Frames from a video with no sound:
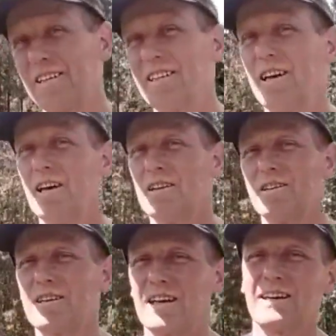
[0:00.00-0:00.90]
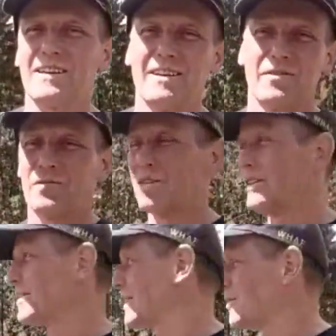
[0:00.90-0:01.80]
and you get
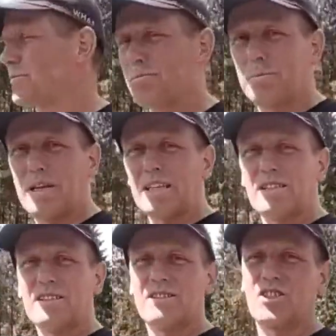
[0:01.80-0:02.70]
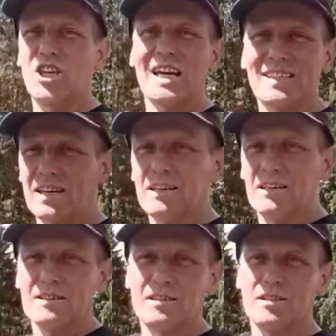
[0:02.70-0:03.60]
your little cousin Jezza
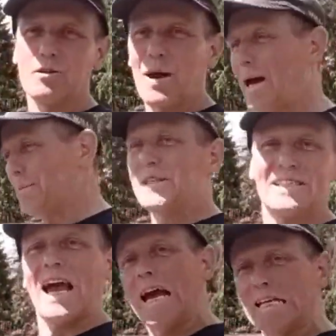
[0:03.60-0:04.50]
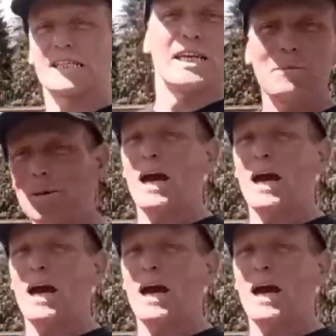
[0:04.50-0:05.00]
to do happy sacks, keepy